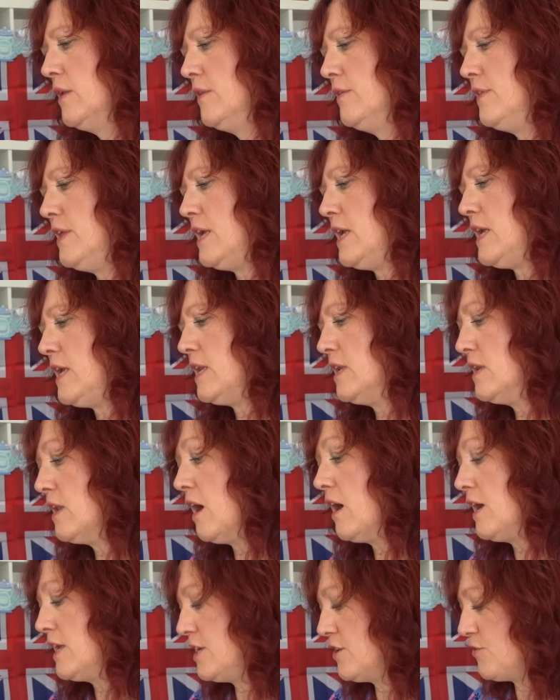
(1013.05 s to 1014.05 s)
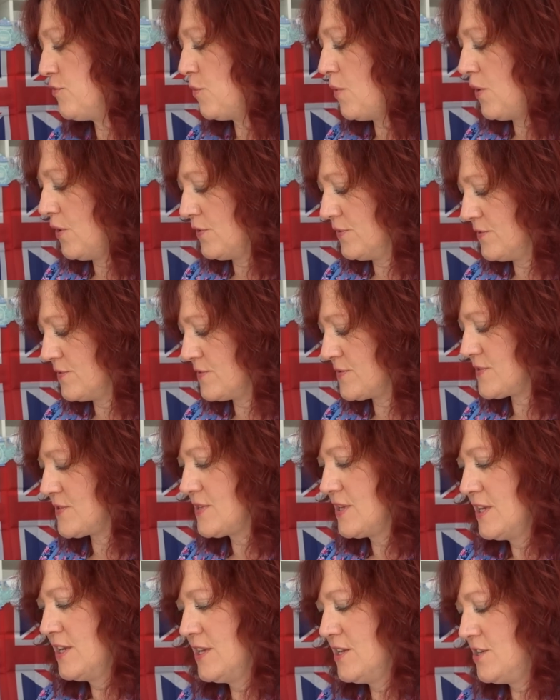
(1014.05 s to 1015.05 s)
The Nine of
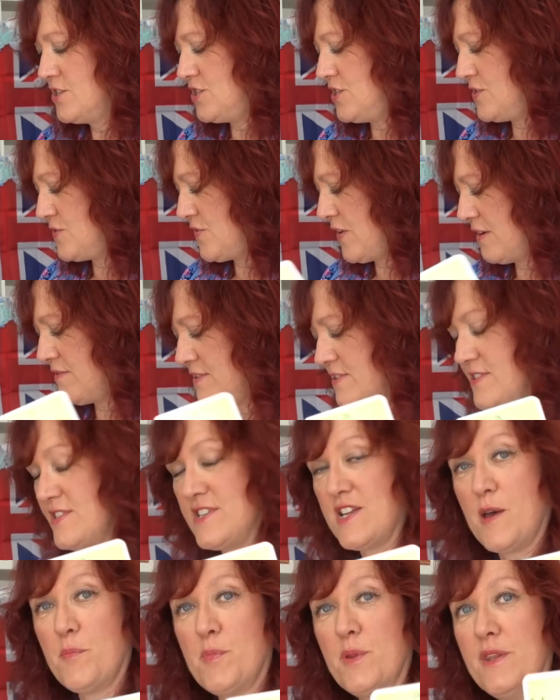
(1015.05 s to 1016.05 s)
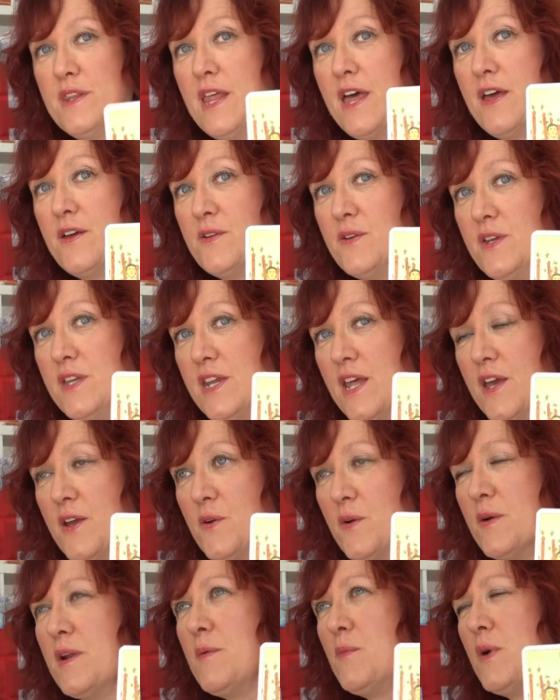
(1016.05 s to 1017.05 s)
Wands. She's very stubborn, though, you
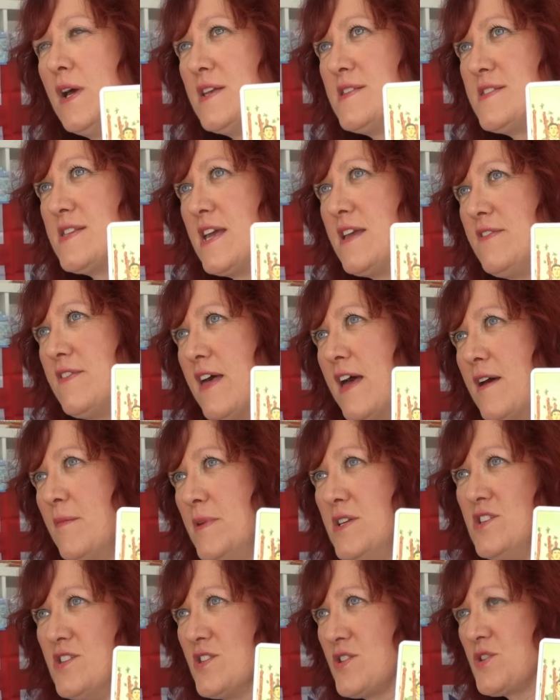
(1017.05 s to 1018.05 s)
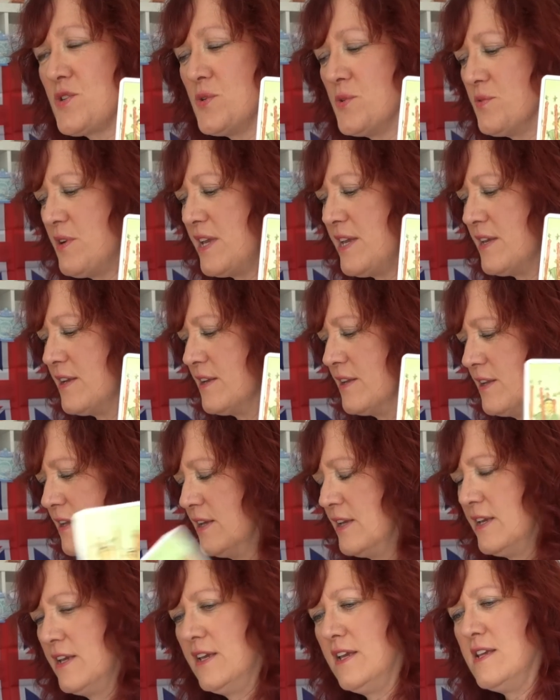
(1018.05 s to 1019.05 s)
know. When I say that, I mean, she's a Taurian.
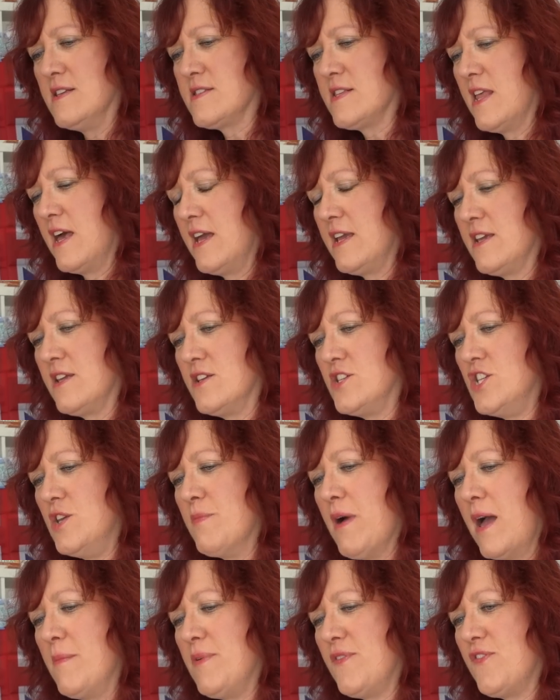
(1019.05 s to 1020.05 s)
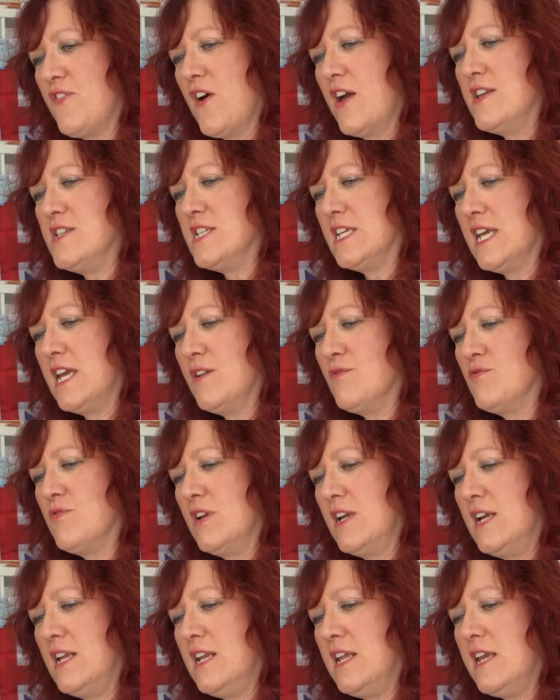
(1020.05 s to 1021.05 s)
It's like she might be finding it
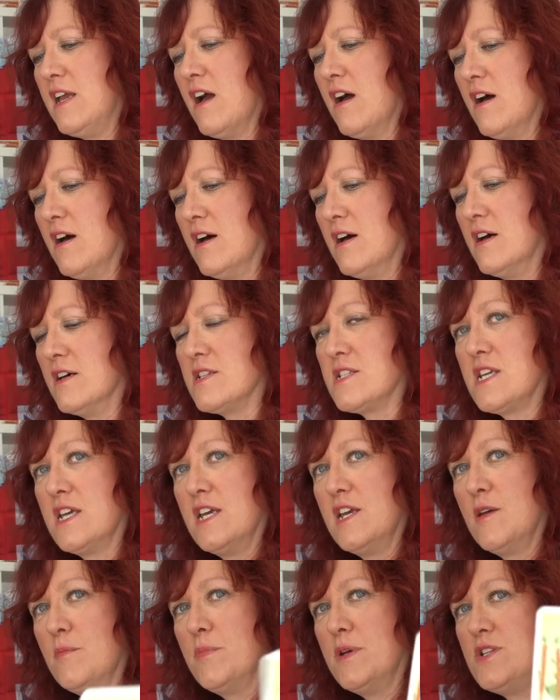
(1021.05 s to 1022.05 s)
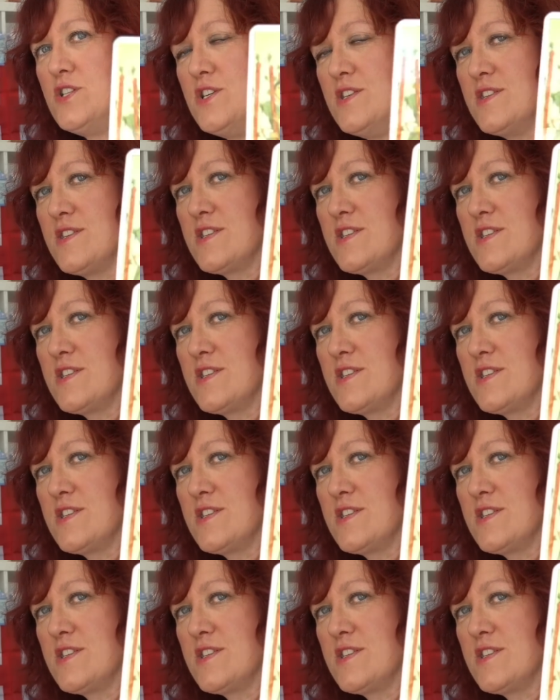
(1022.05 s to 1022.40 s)
really hard, but she's